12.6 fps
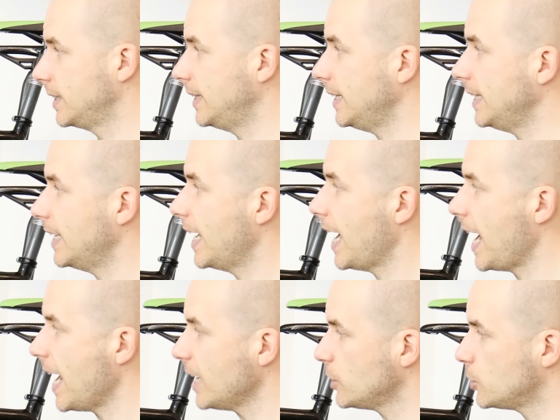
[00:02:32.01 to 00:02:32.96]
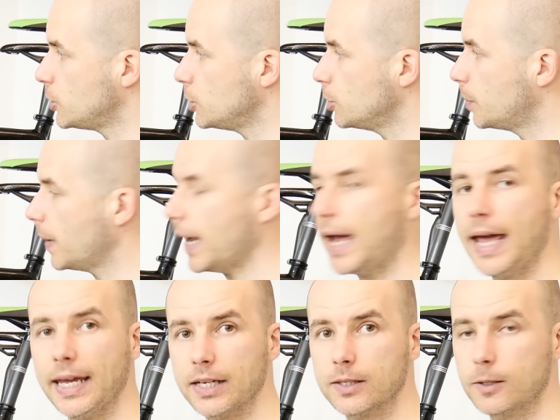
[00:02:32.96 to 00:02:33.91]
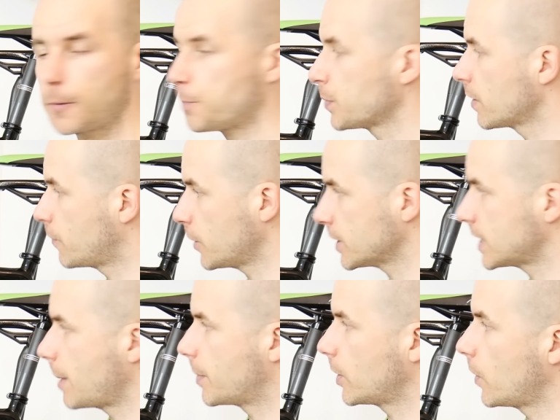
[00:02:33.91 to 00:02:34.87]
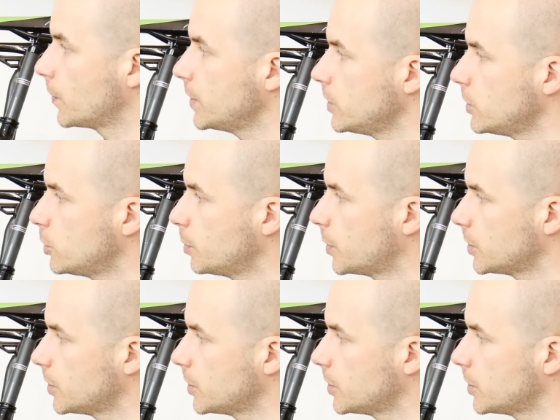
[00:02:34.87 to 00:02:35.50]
the head tube angle. For example, on this Super